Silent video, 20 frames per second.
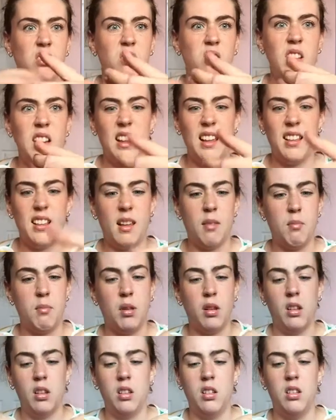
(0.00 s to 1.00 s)
Really
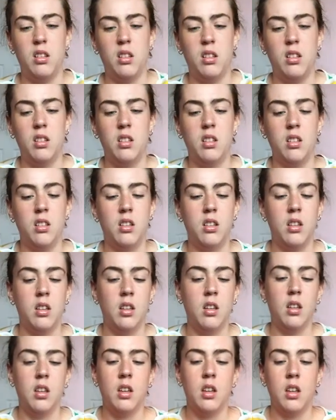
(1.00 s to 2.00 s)
simple,
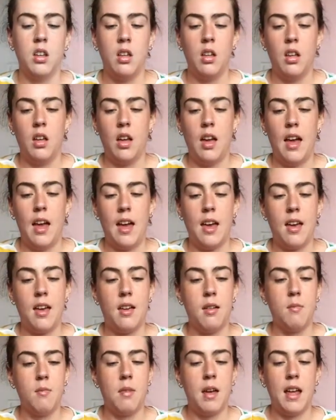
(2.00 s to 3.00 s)

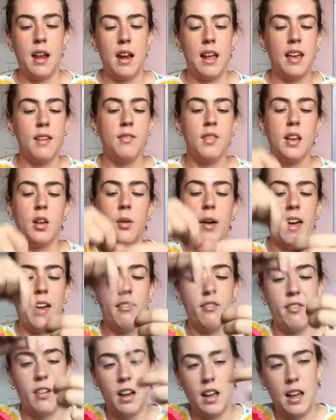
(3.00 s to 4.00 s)
and it gives it quite a
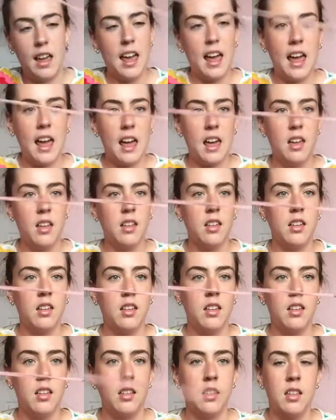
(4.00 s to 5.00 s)
funky
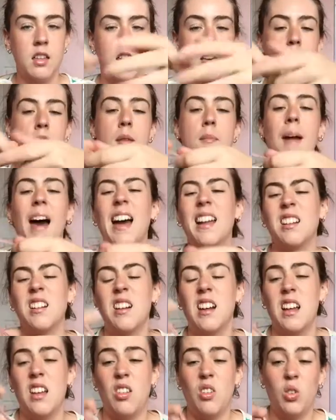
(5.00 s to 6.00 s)
pattern,
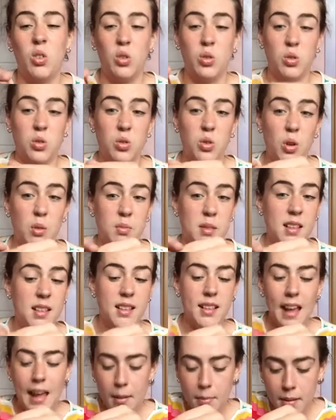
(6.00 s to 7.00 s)
and it also stops it
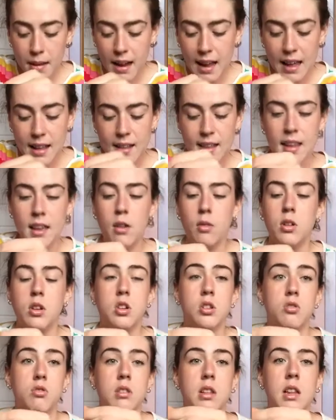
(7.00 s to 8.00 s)
separating, which
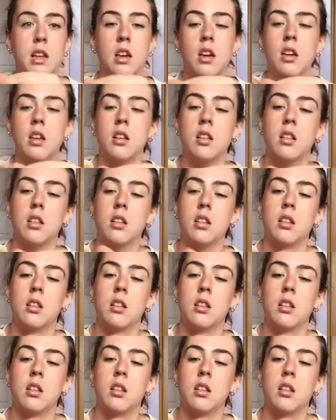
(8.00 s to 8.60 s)
is really good.